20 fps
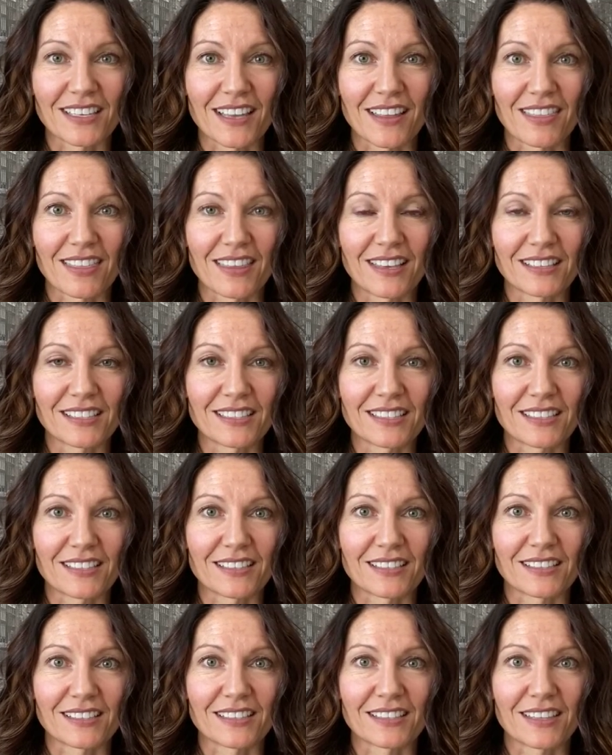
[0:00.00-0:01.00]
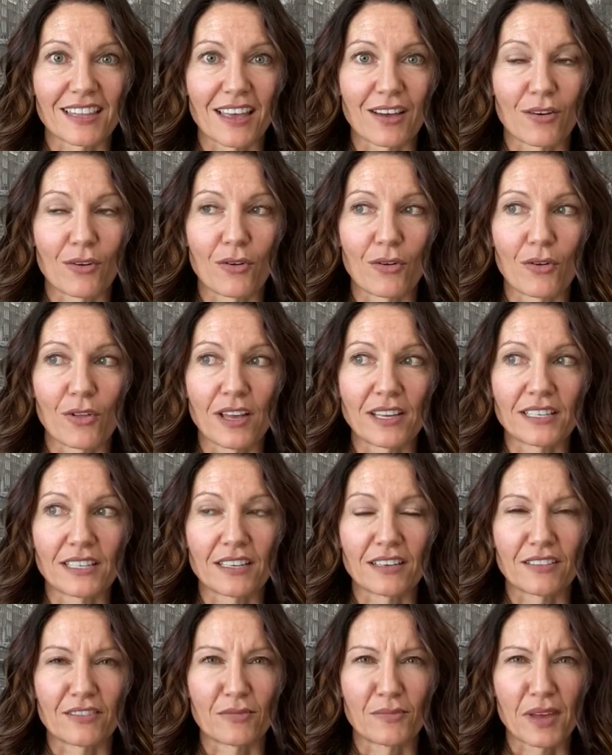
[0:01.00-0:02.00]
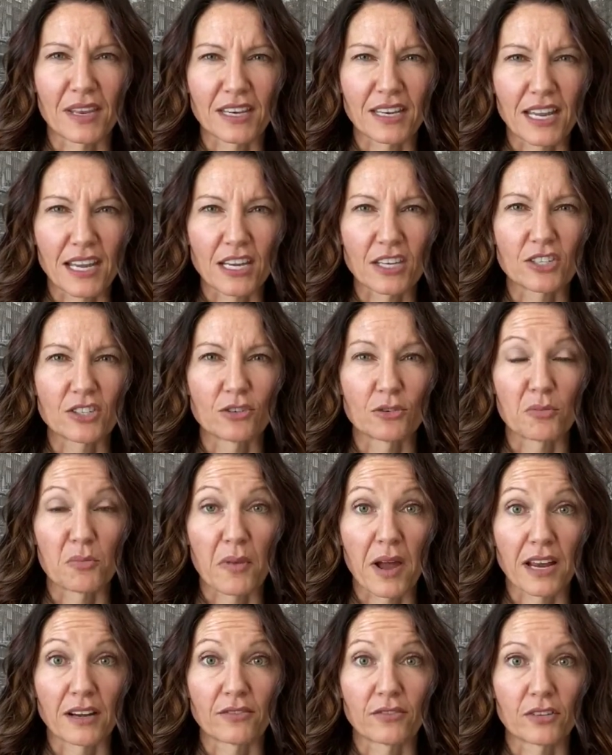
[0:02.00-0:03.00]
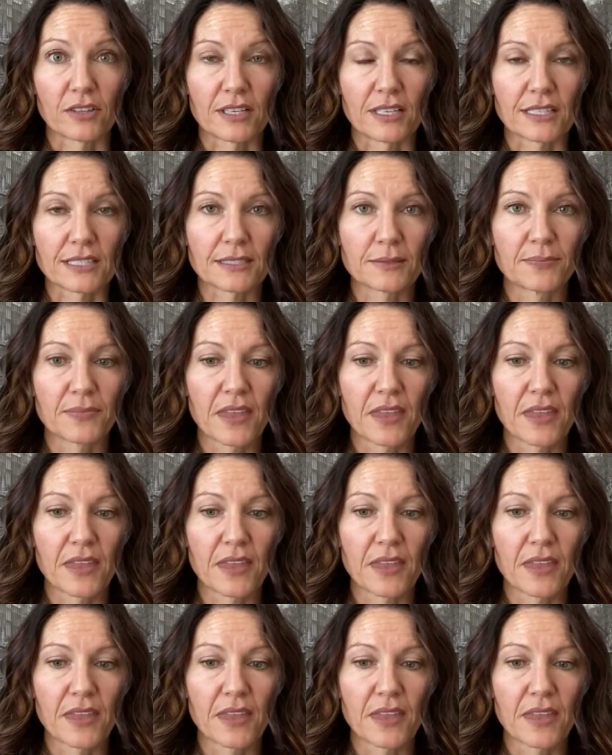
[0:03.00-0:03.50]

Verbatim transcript: And this is that whole idea of meditation or mindfulness.